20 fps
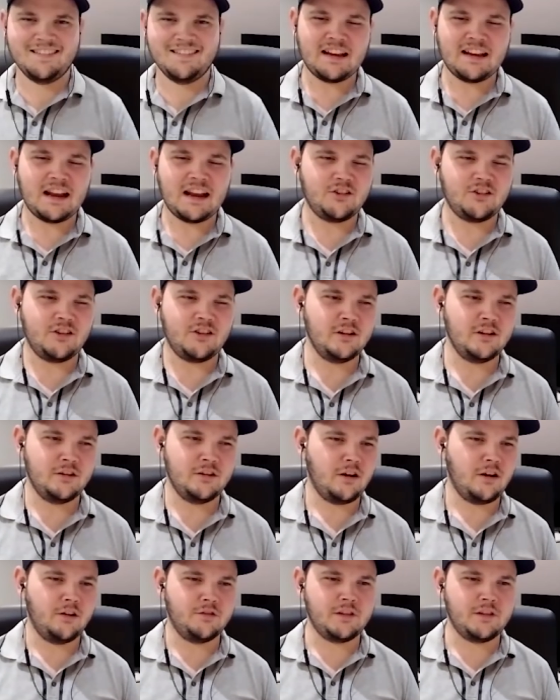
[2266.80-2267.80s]
that analogy
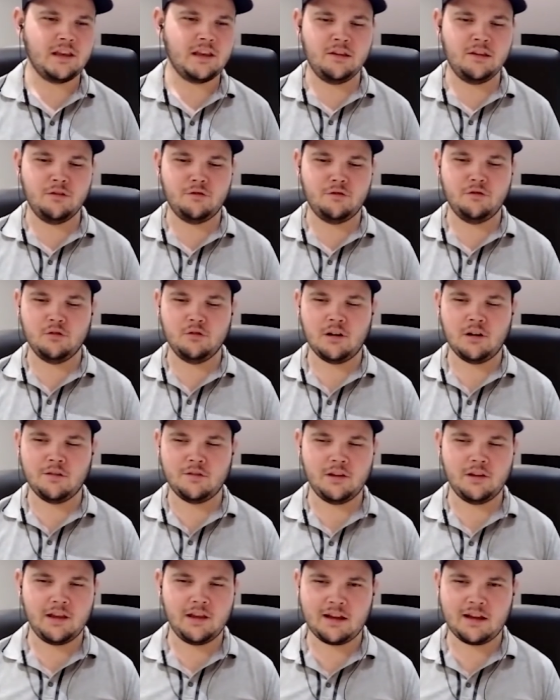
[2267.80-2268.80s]
of taking your foot off
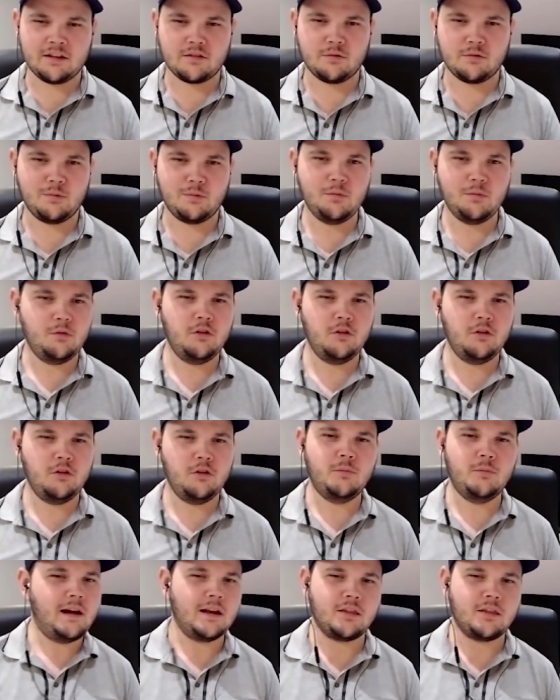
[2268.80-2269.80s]
the gas, when would you go
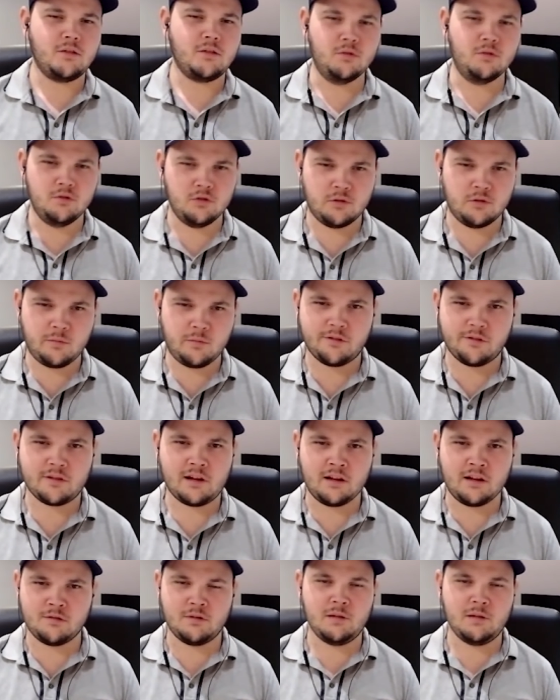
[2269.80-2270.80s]
back to normal
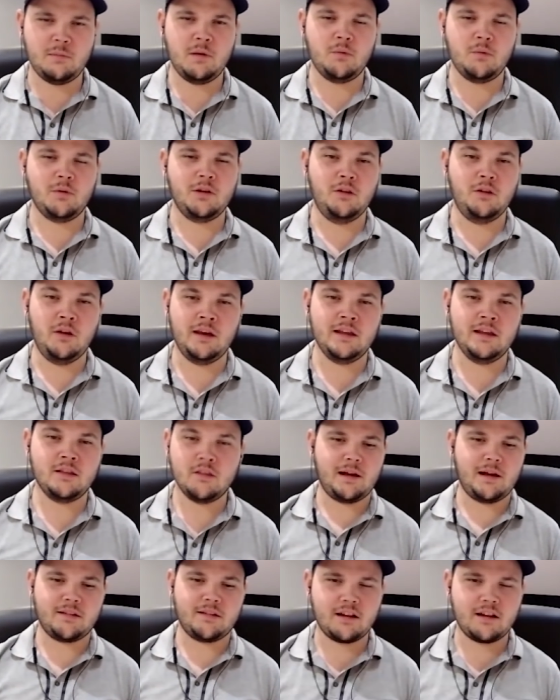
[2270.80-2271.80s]
size? Would it be when you hit
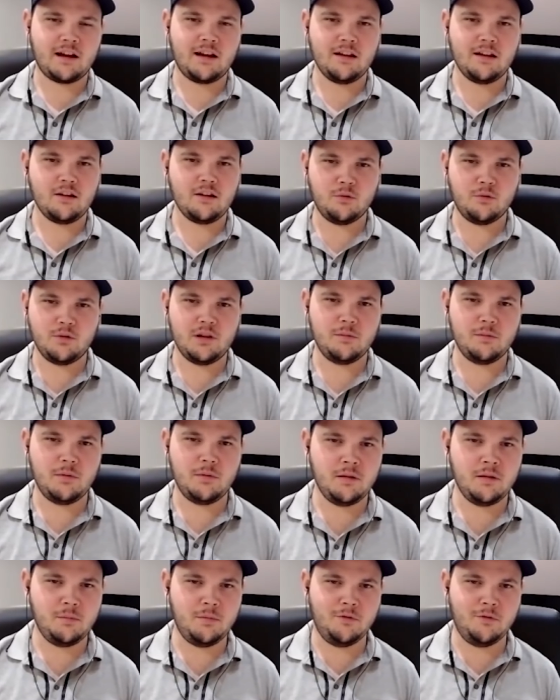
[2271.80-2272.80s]
past high, or would it
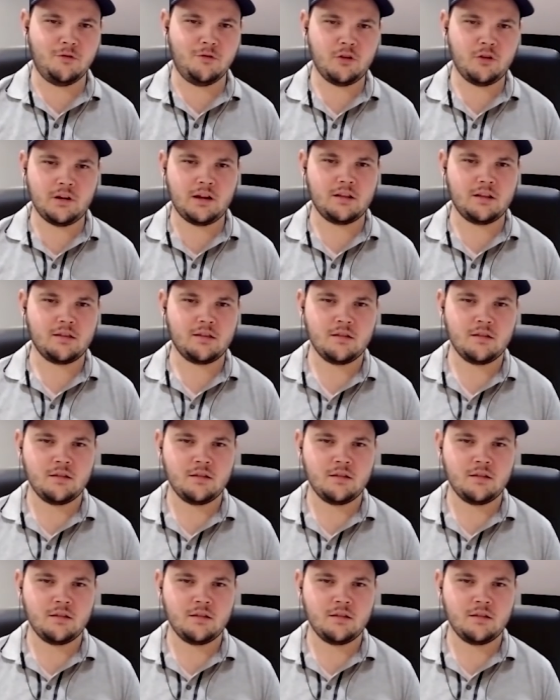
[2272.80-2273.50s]
be before that?